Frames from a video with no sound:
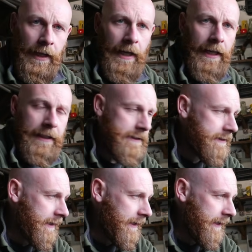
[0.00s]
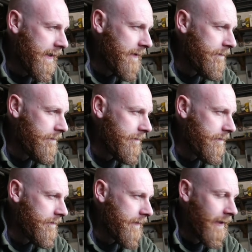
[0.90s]
and
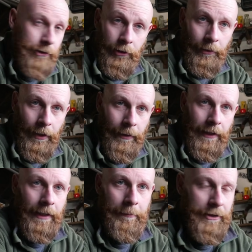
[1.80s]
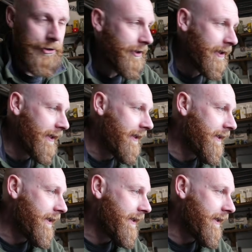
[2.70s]
it's going quite well. I'm enjoying it.